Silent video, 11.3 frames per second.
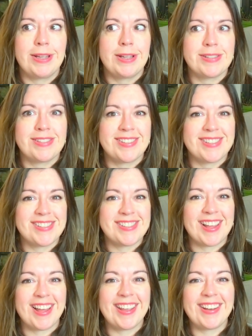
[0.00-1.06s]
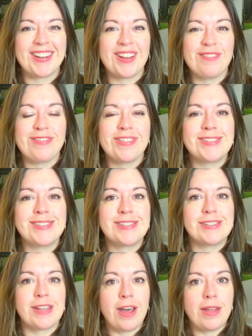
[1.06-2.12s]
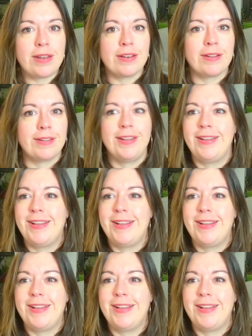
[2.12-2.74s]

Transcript: It's the sign of the sun.